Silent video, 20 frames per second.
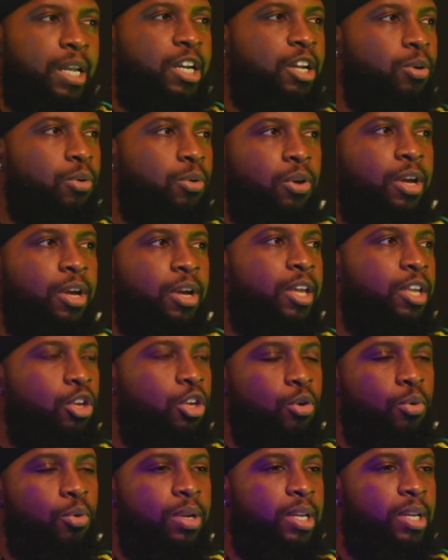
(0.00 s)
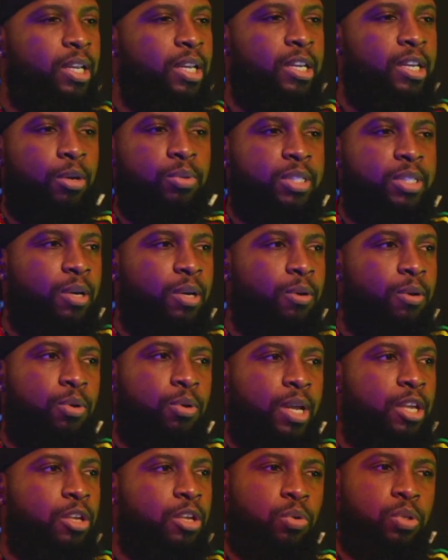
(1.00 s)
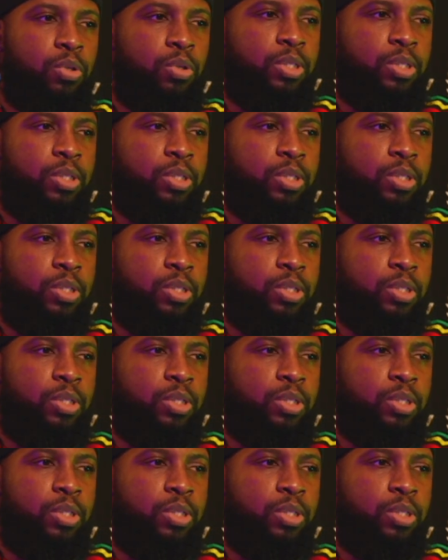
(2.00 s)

But then they'll look at you and then they'll tell you